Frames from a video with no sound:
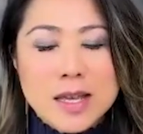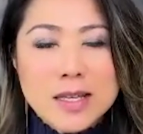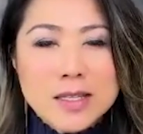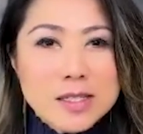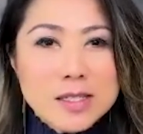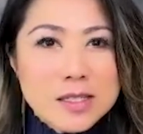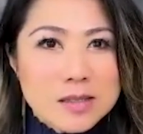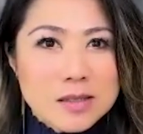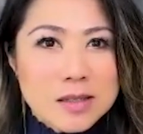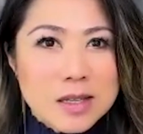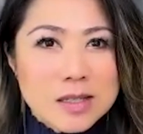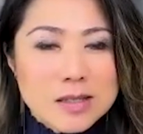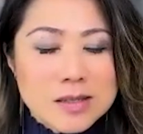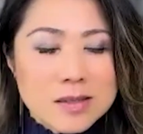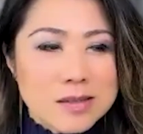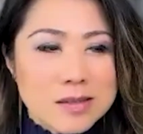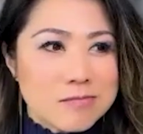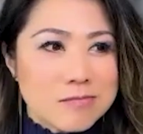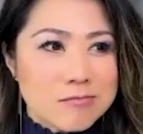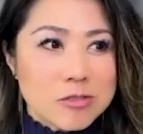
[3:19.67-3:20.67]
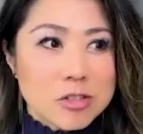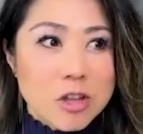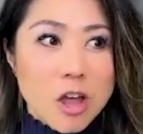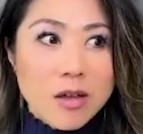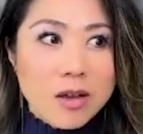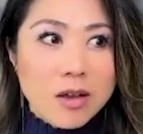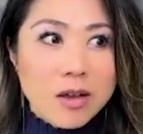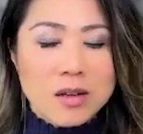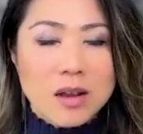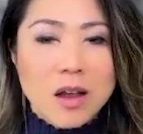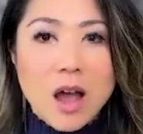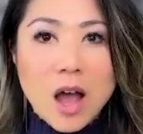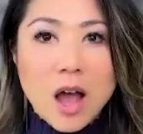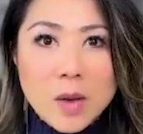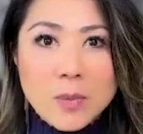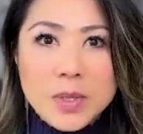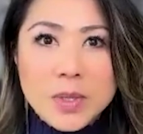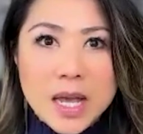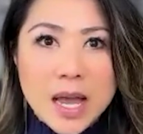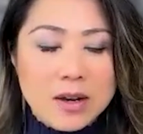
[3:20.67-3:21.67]
It's not
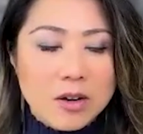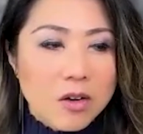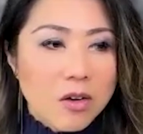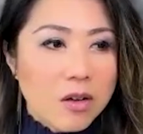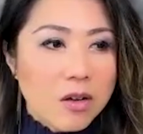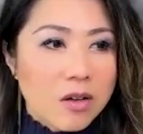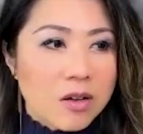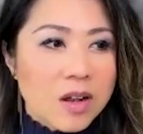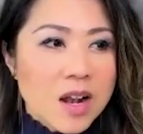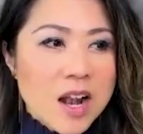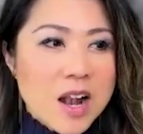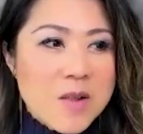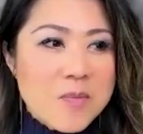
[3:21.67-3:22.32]
uncommon at all.